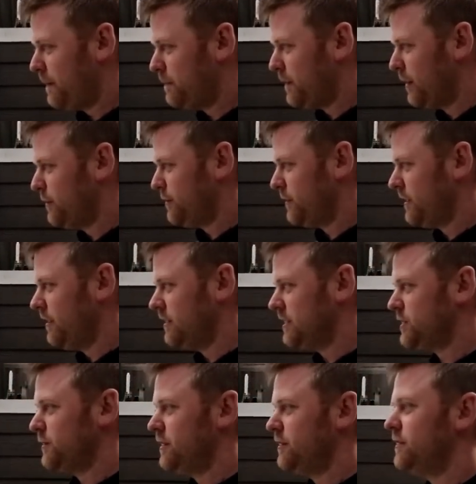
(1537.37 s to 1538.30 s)
Both the
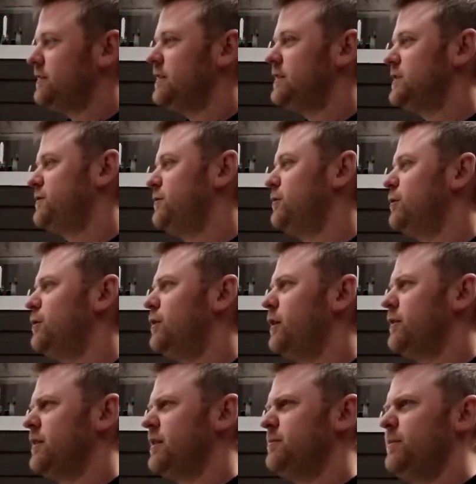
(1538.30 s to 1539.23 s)
guys we're doing these for,
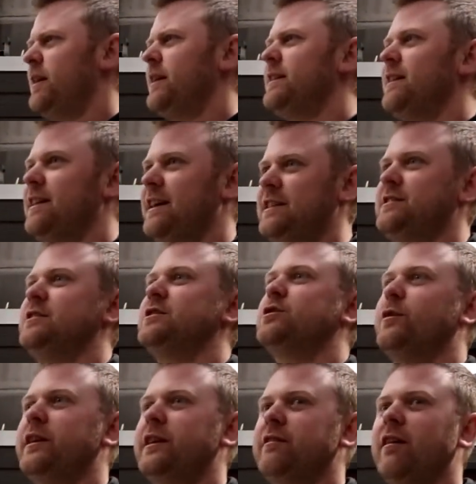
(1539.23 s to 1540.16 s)
I think, paid less than
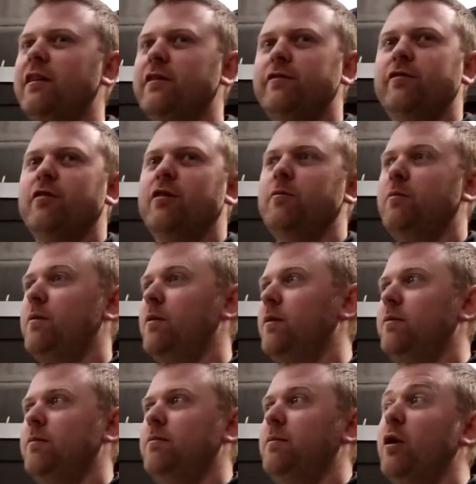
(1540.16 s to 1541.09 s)
20 grand for
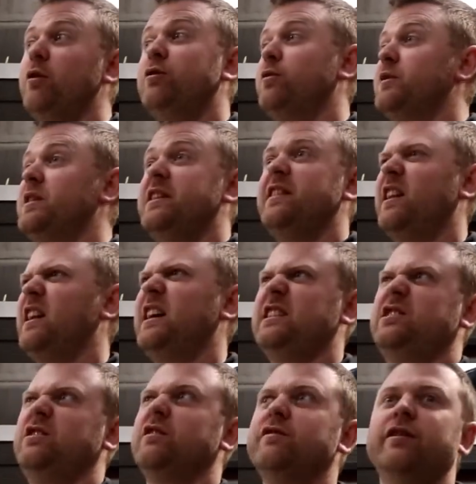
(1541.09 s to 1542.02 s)
them, both within the
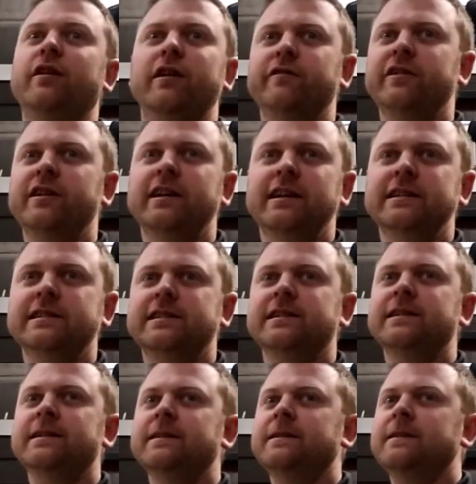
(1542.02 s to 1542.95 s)
last sort of 5
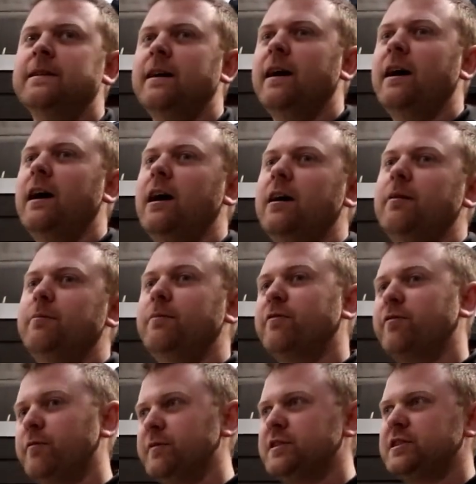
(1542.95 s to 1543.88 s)
years
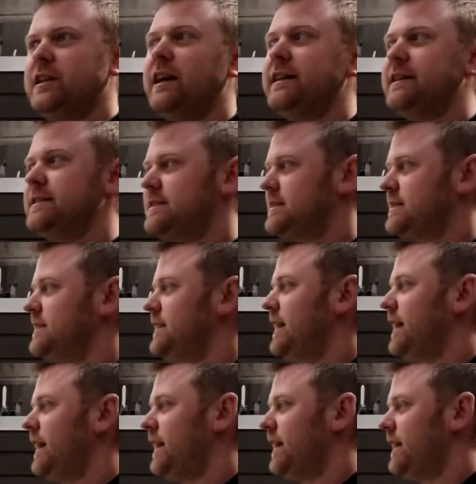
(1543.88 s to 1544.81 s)
from the States.
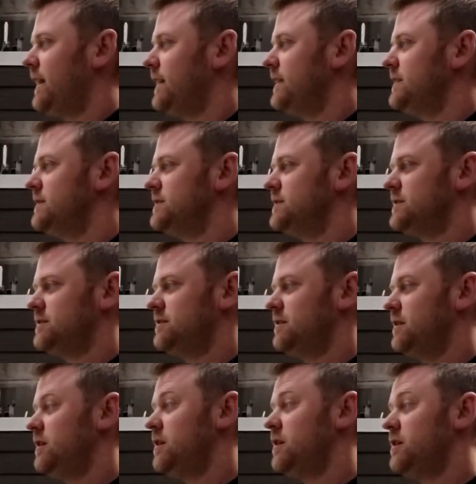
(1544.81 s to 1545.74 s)
And
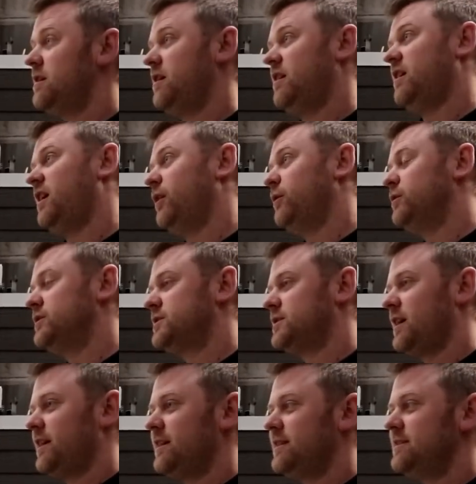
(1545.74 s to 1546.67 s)
I would
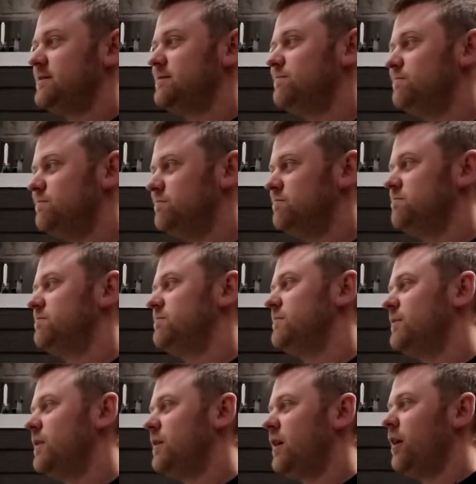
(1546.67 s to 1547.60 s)
say
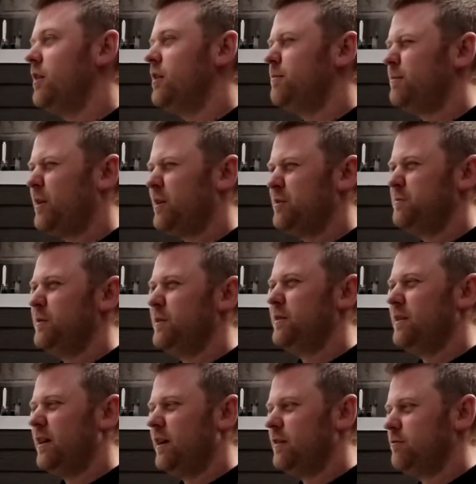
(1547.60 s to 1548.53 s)
at the
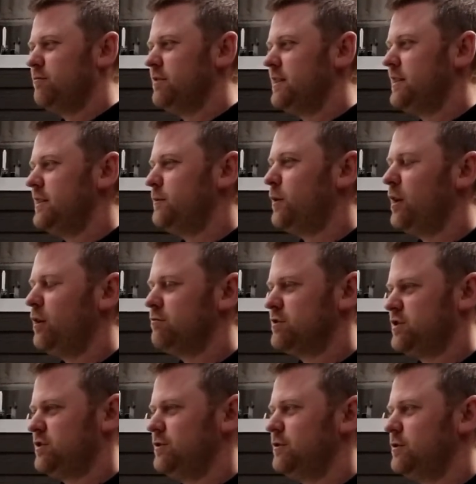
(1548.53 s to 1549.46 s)
moment a really well
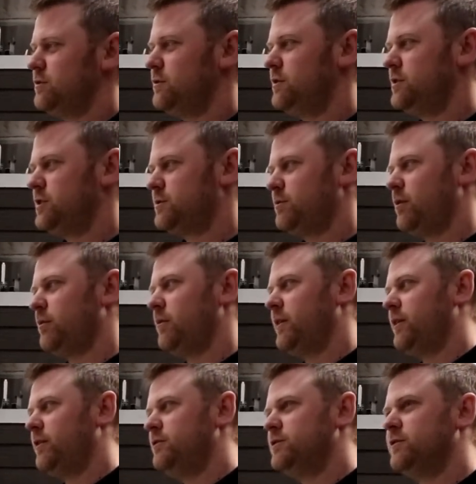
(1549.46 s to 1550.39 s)
restored one's
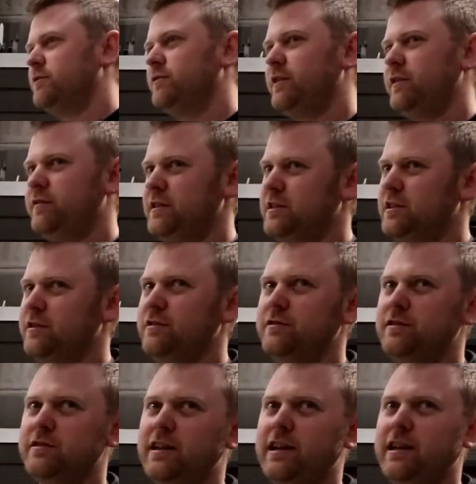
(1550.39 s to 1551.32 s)
probably 150,
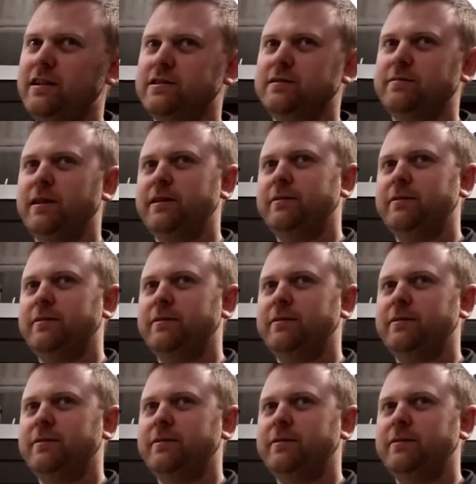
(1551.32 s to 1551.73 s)
200,000 maybe.